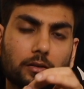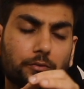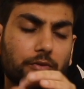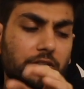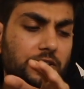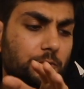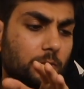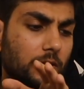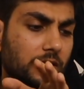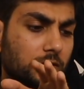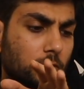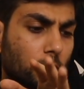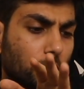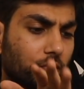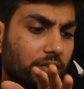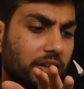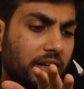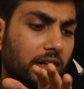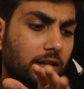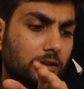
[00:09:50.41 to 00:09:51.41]
which was
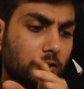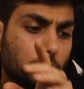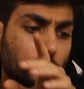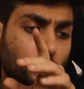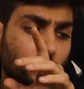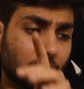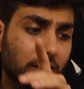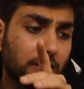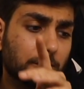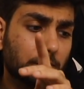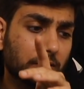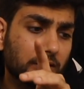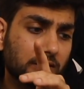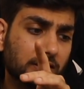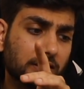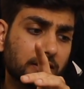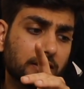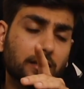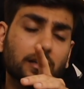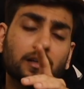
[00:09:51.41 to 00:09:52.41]
hovering around
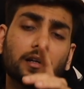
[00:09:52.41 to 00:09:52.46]
1%